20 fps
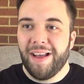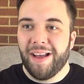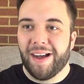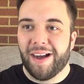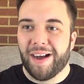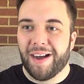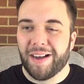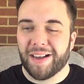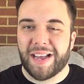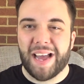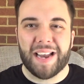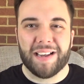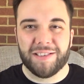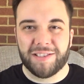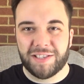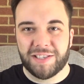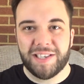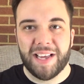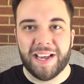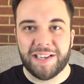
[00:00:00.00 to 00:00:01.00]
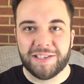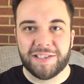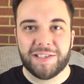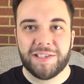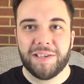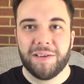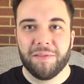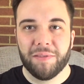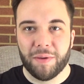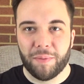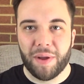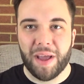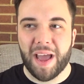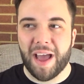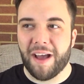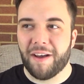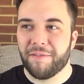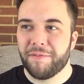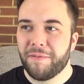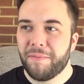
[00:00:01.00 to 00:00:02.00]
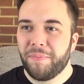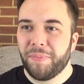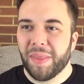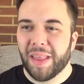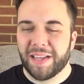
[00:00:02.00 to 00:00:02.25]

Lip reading: kind of sets that we have.